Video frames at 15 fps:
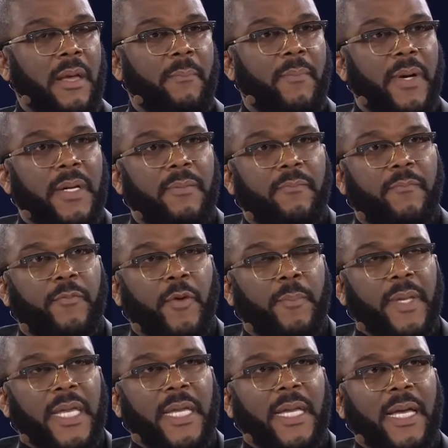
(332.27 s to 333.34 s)
But for
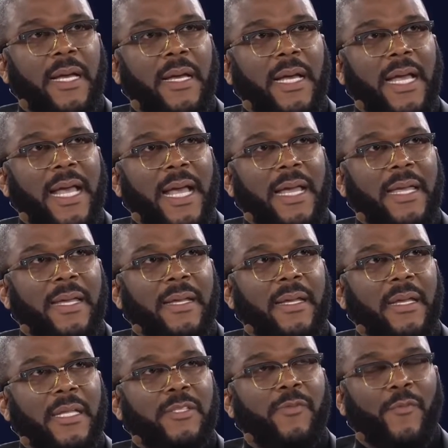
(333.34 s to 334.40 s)
me, I, I,
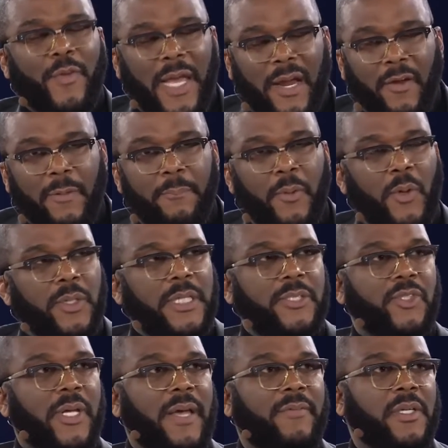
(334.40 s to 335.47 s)
it's very important
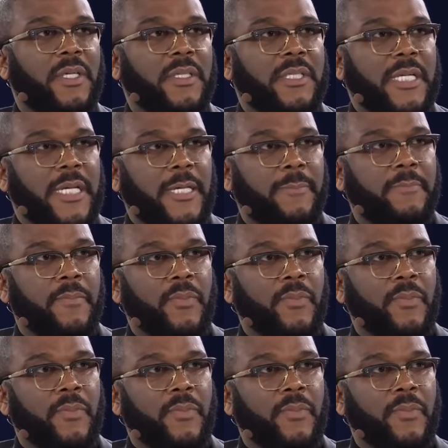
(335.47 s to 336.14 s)
that you have a good team.